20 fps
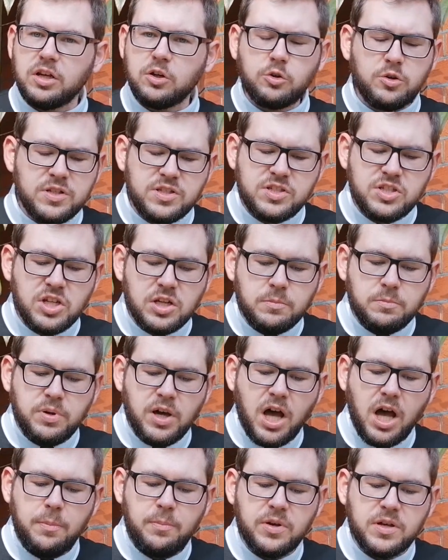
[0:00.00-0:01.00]
and a Christian
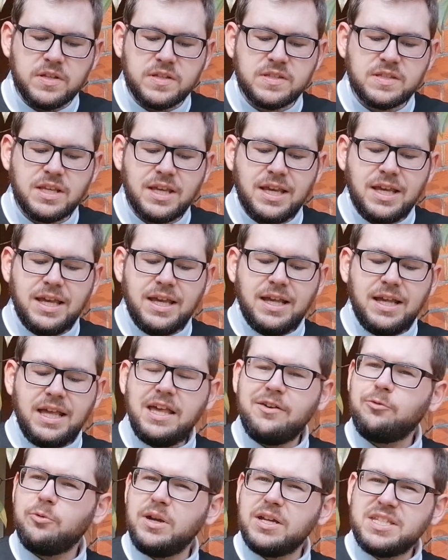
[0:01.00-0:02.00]
purpose,
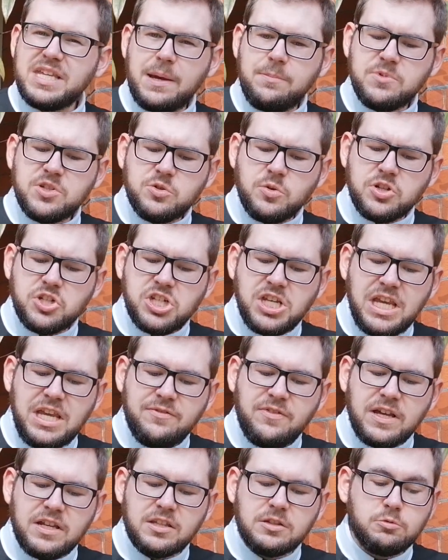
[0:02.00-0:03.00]
if we attempt to
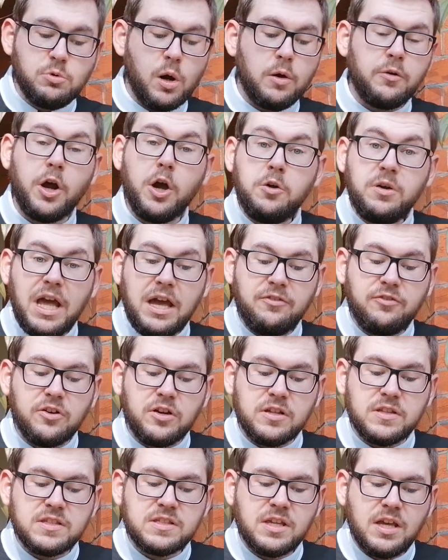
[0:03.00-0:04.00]
achieve it through our own
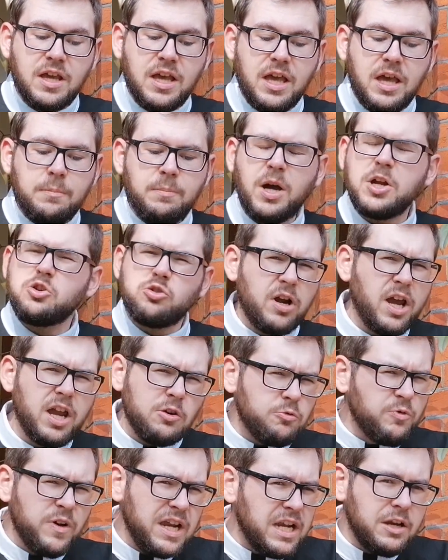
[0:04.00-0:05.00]
efforts by
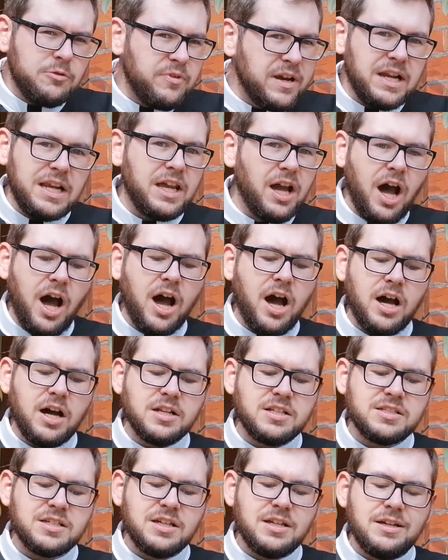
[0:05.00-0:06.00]
trying really, really
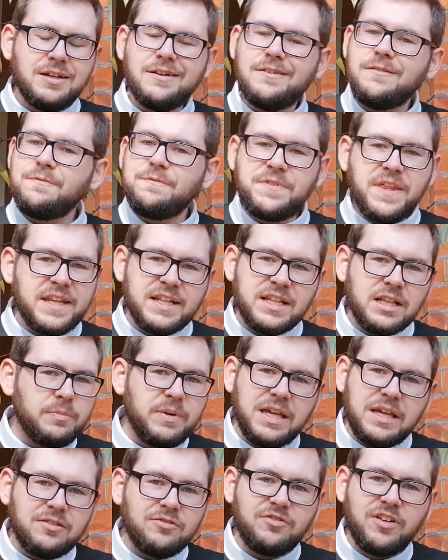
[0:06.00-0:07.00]
hard, then it'll
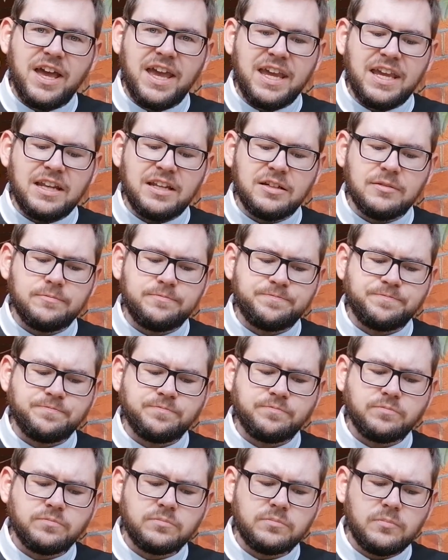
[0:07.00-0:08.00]
be in vain.
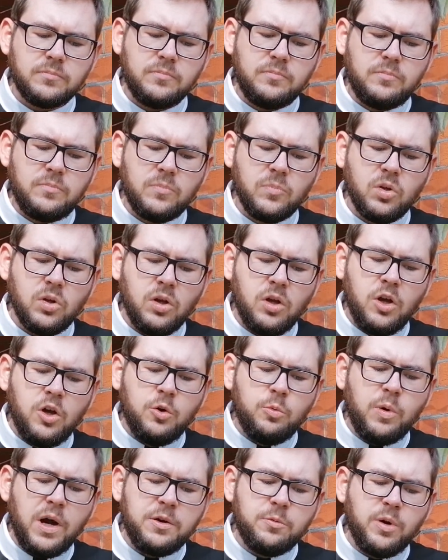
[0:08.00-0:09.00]

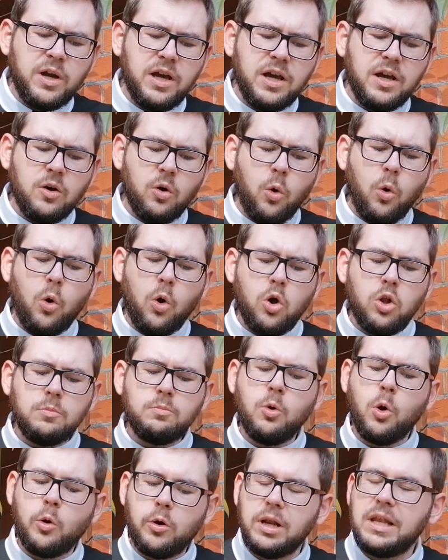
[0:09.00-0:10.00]
When we're
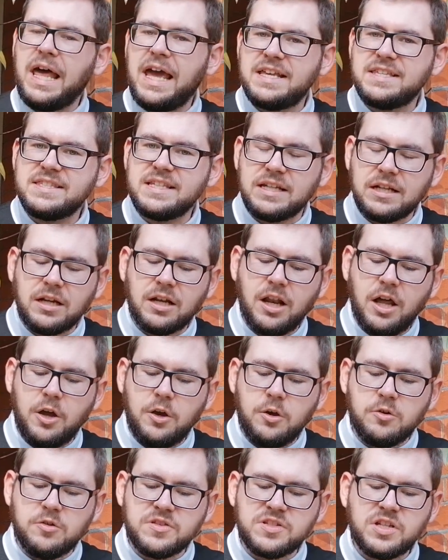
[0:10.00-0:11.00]
all more or less
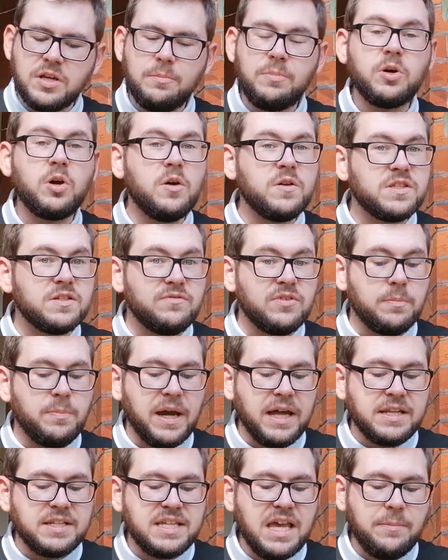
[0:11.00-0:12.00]
enclosed because of the
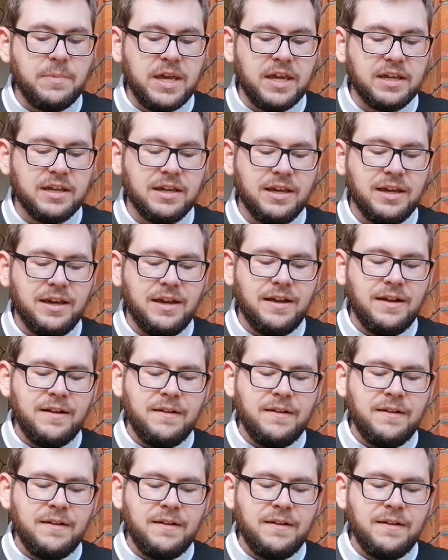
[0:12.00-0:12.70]
pandemic,